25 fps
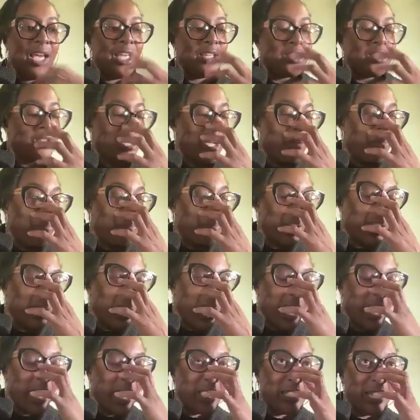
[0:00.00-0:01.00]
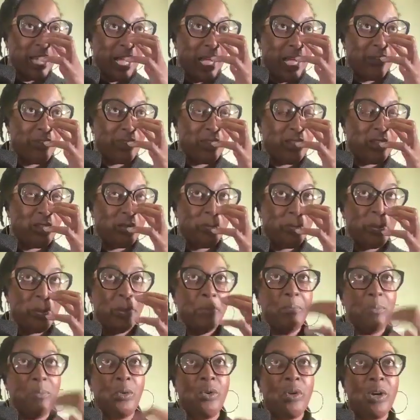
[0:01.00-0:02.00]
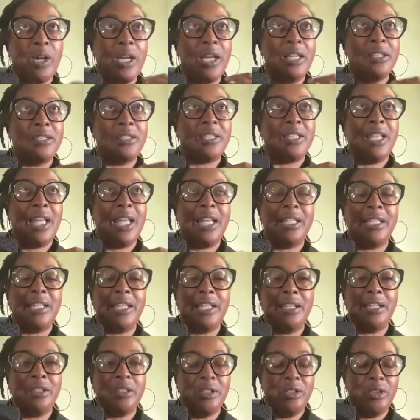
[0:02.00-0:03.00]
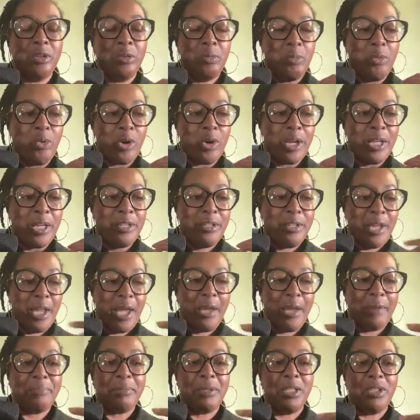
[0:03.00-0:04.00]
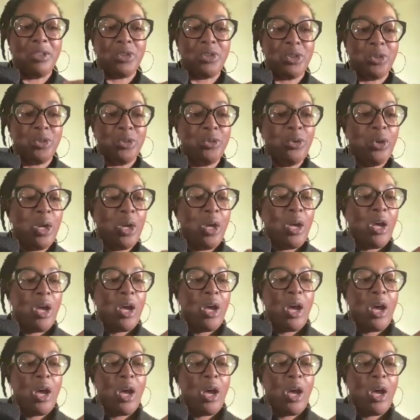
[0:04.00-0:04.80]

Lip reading: And so I want to kind of dive a little bit more into that and get a little more in depth into,